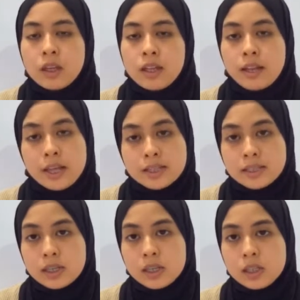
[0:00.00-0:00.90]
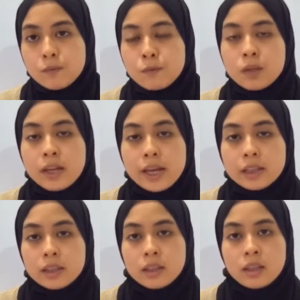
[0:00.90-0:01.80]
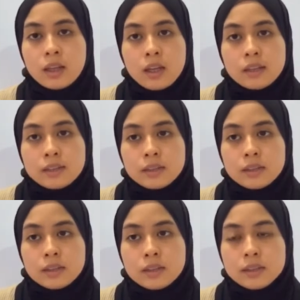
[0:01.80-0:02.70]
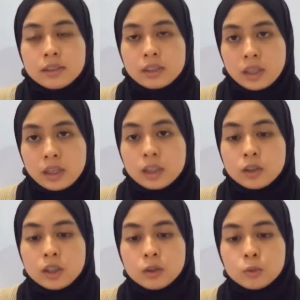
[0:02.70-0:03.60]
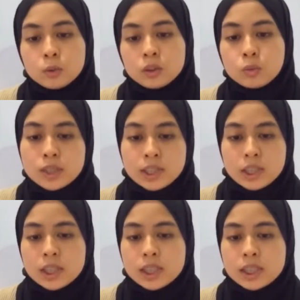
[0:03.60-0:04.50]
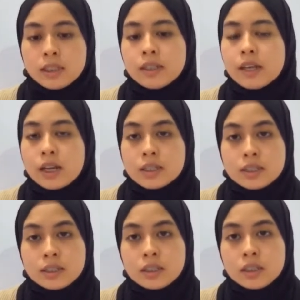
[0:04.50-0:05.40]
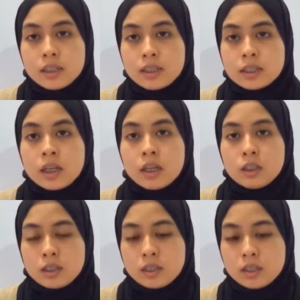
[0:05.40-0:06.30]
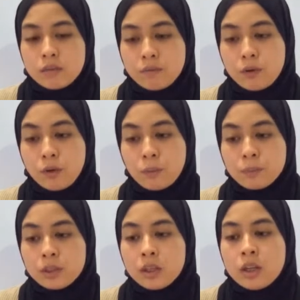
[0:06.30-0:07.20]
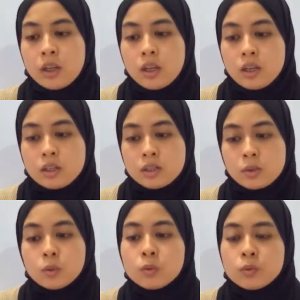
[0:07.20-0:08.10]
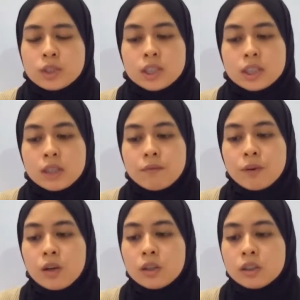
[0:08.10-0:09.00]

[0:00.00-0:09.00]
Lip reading: Let's say if you let k equal to 6, the answer is 64. So 64